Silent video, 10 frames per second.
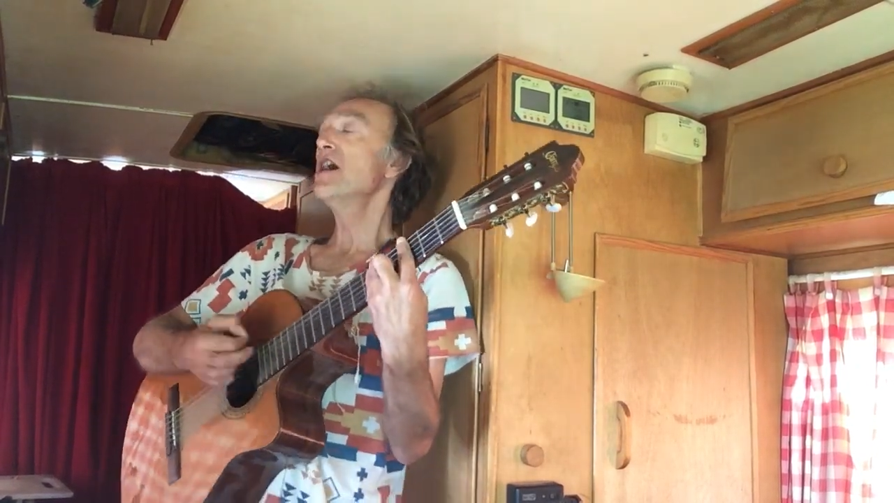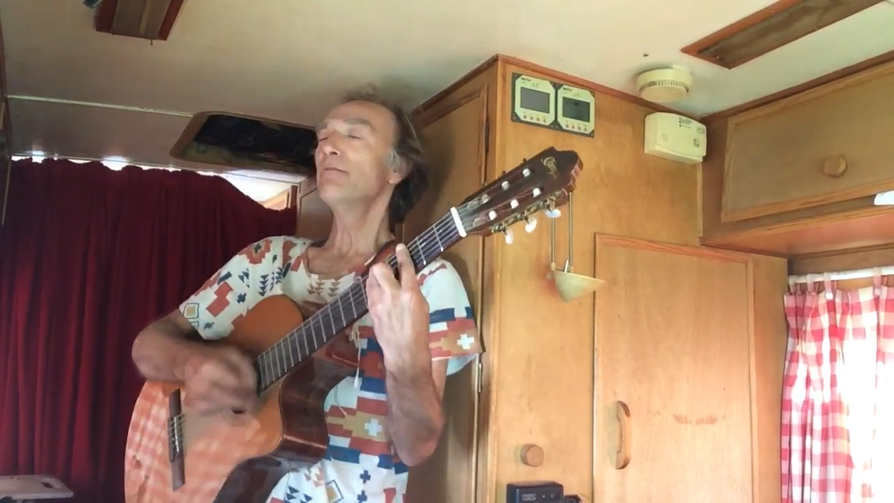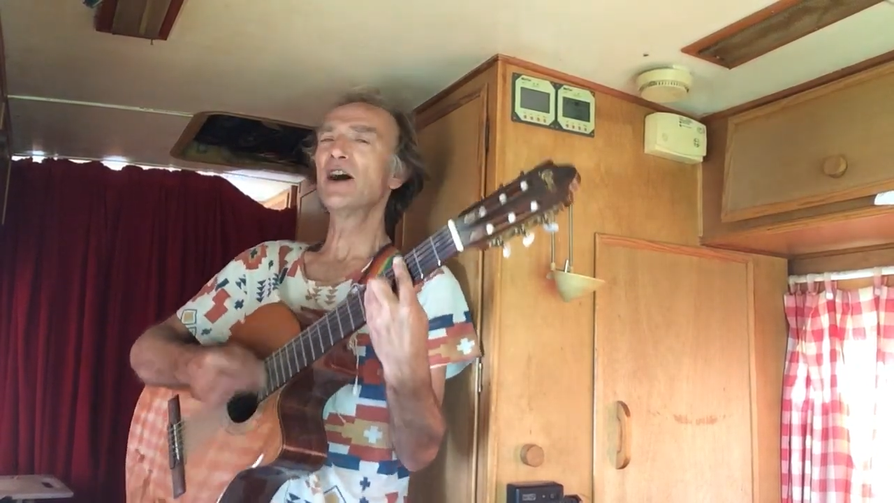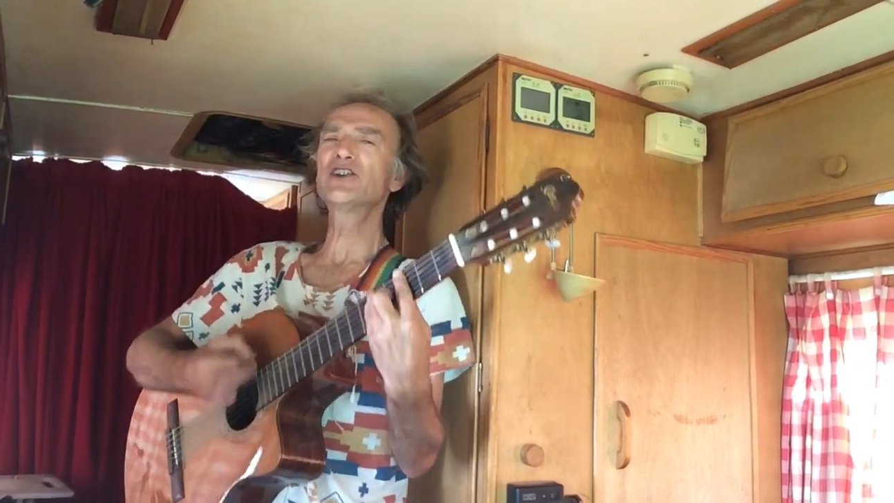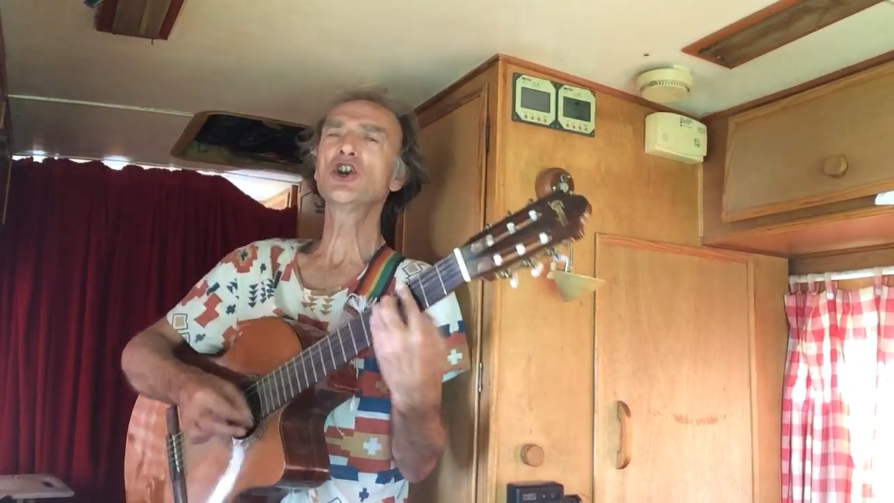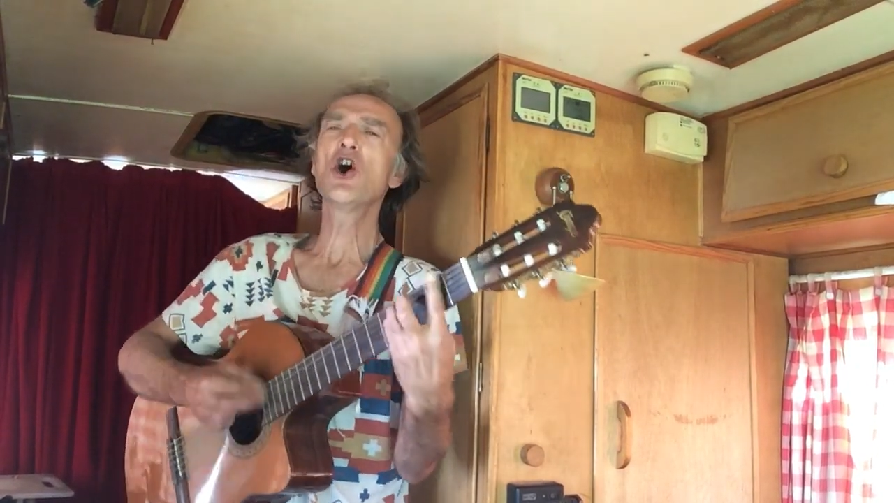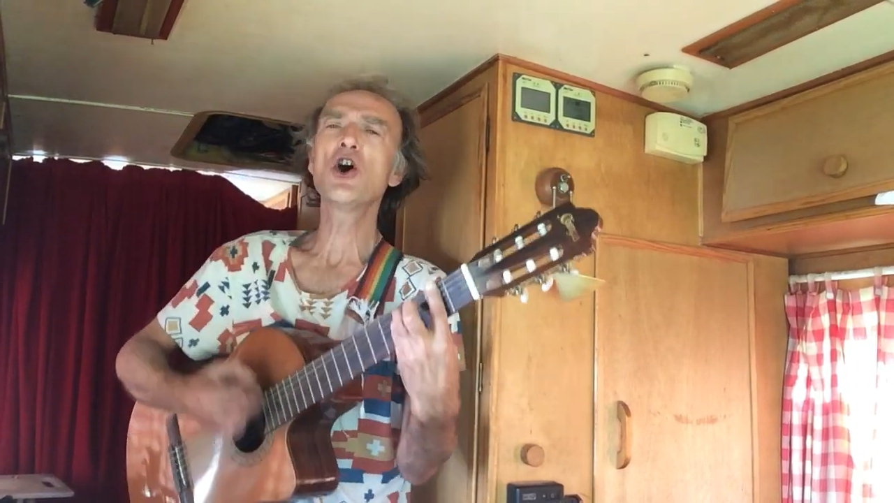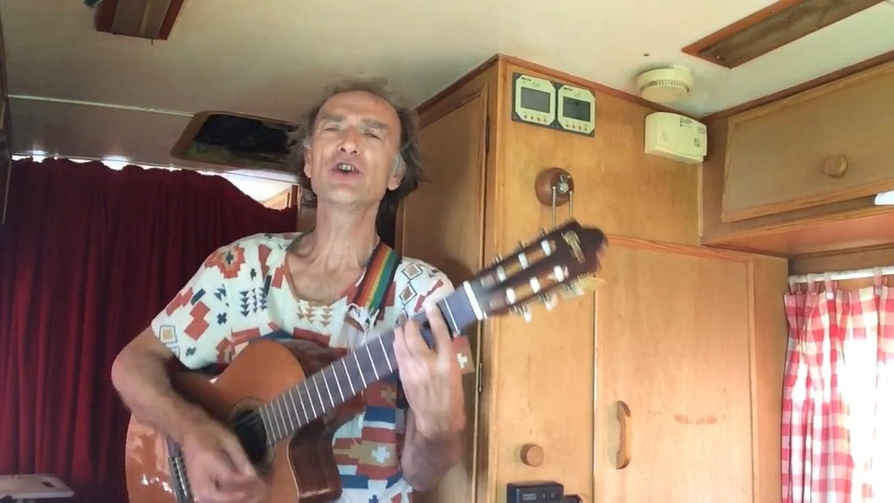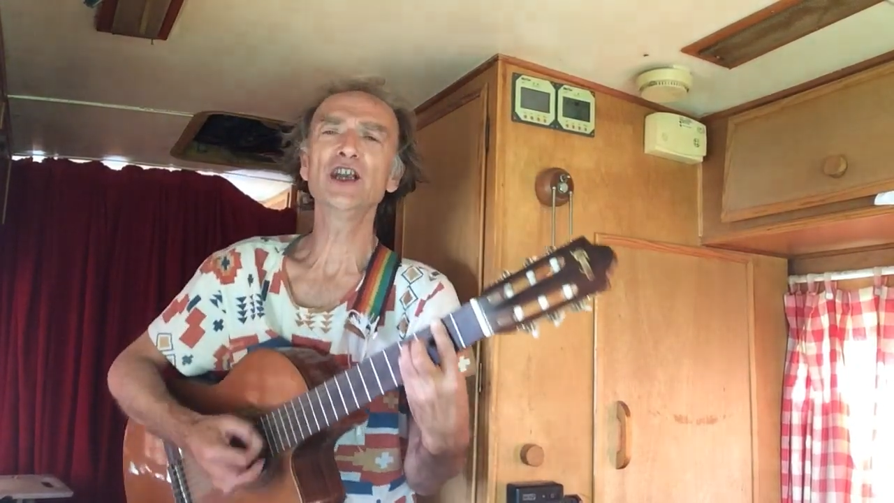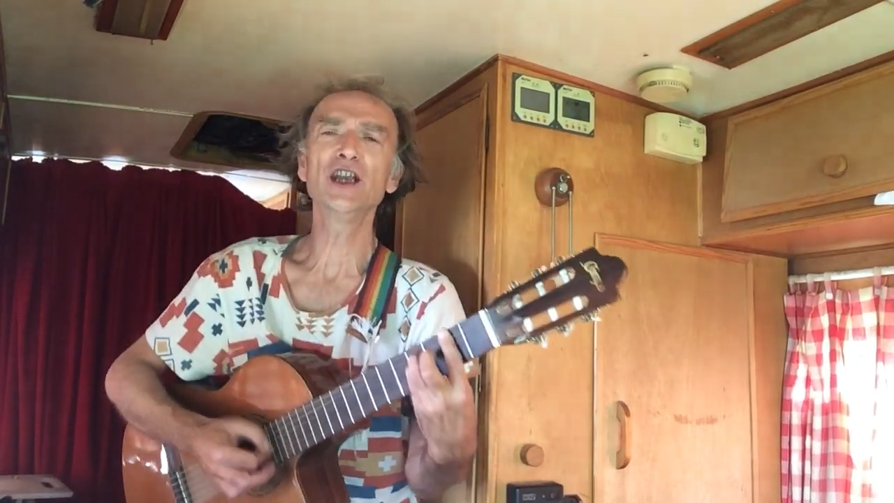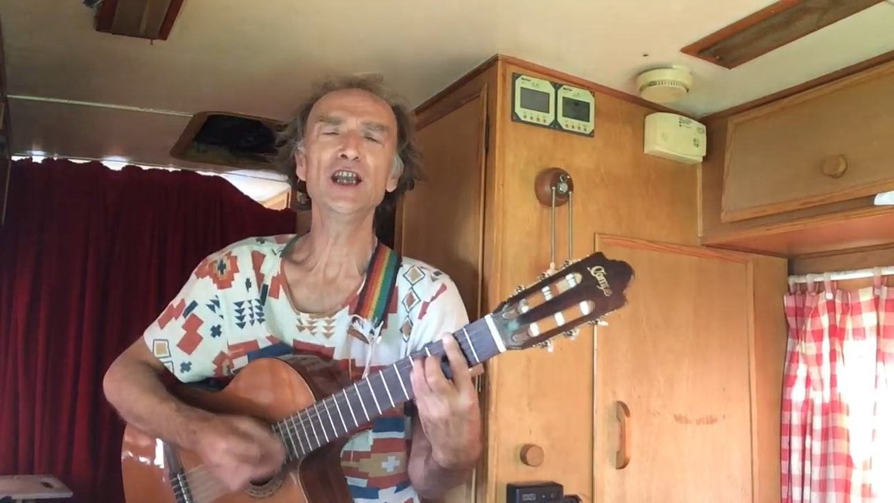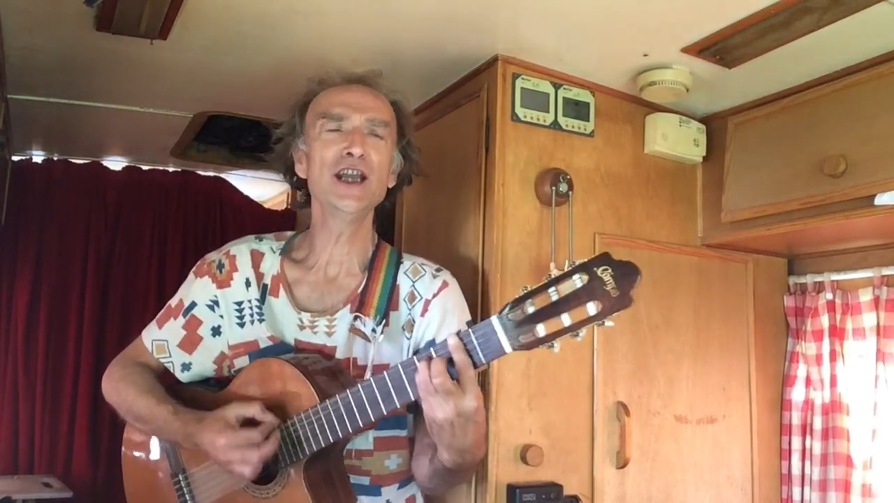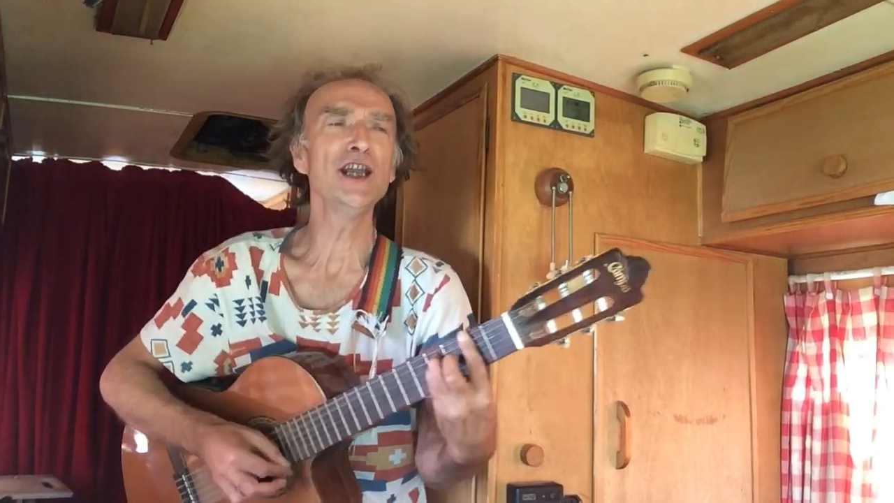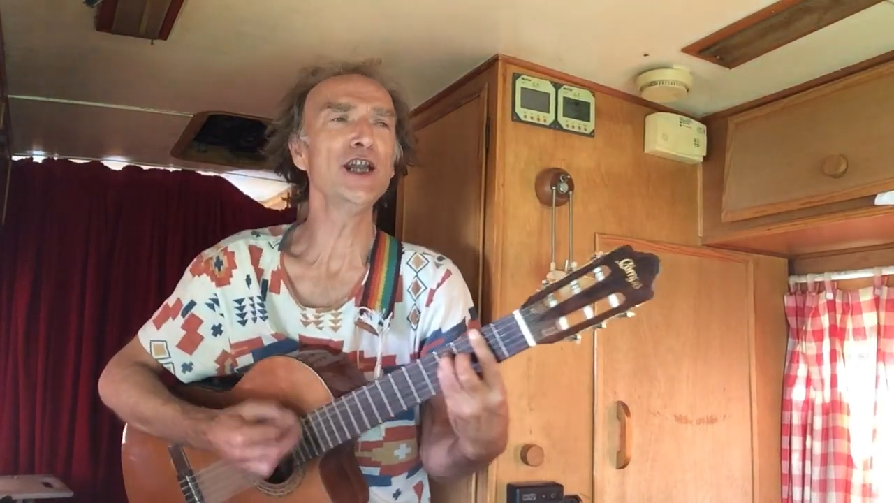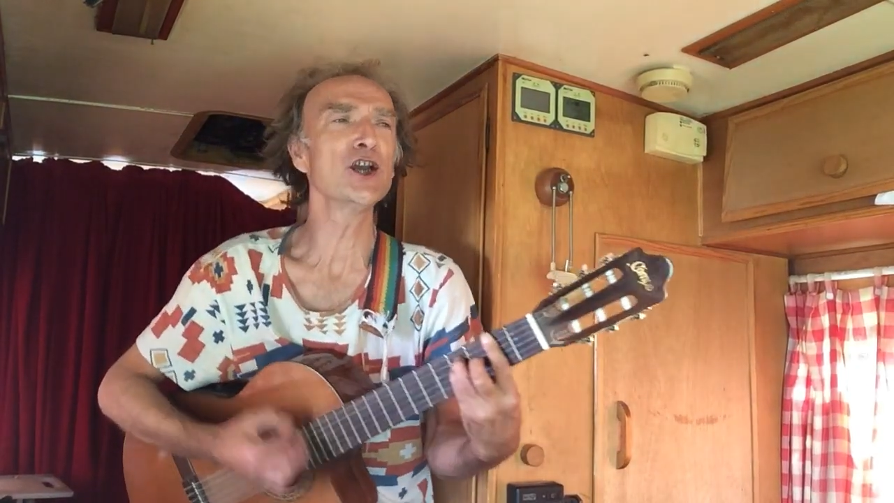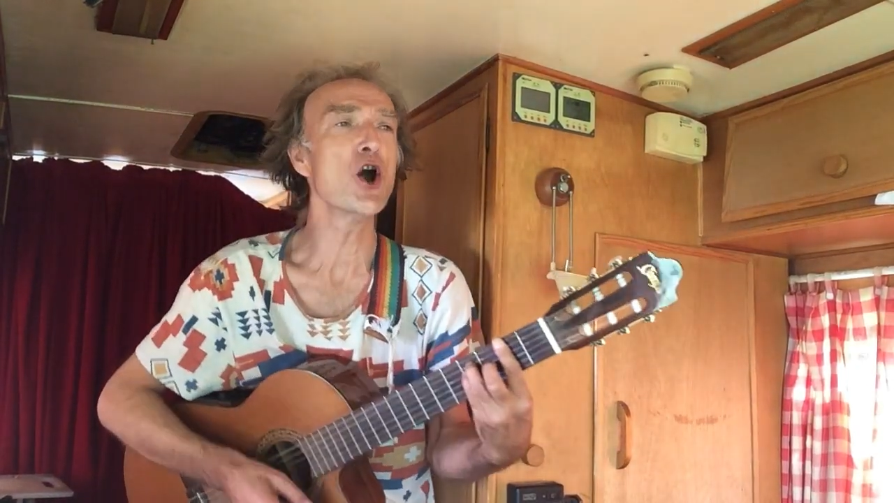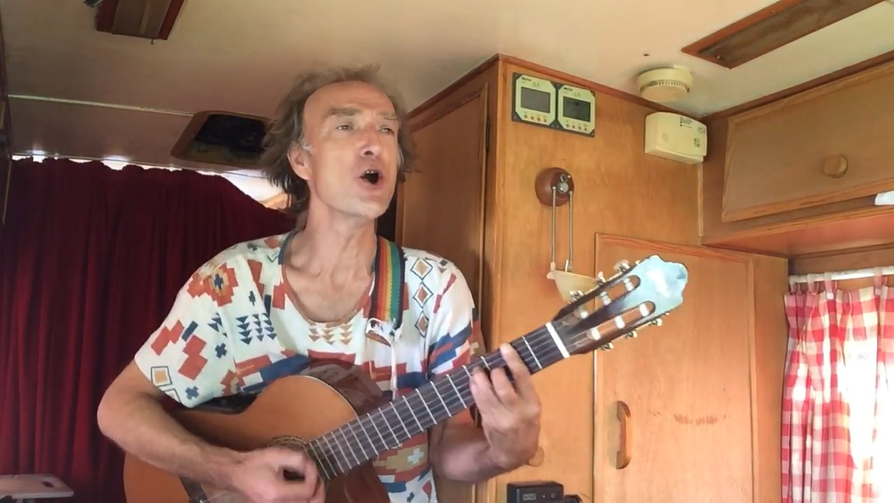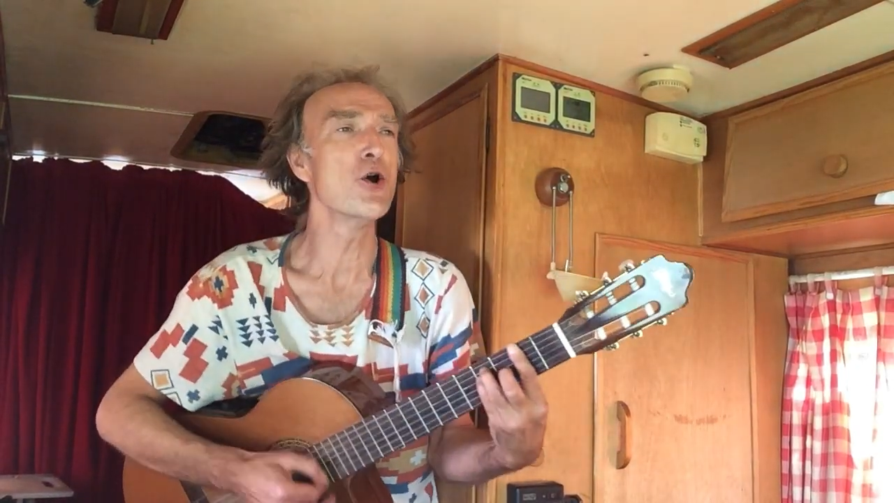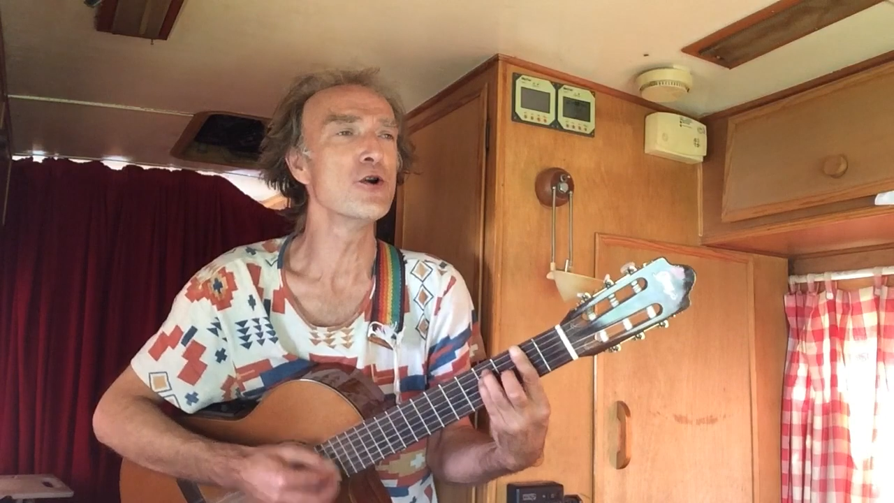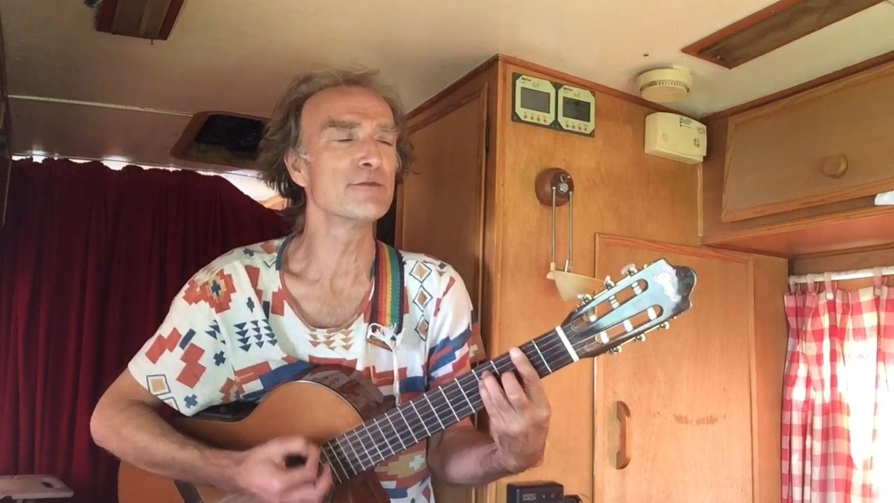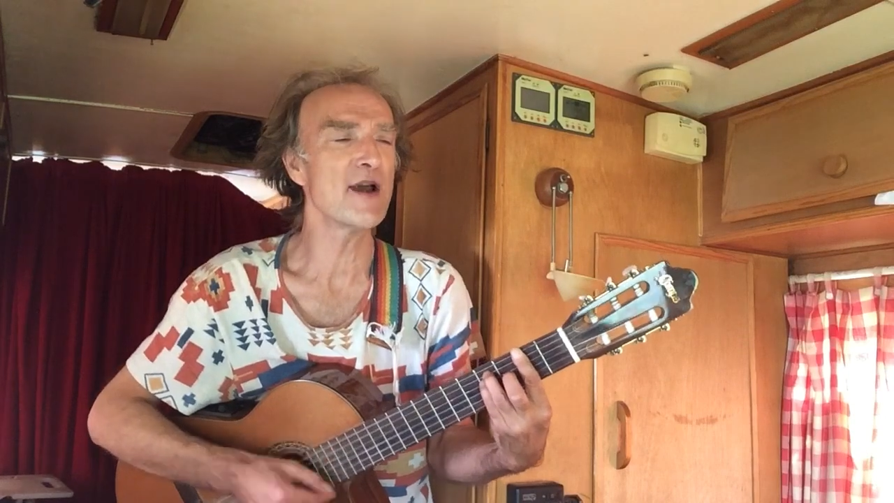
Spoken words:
But your ego's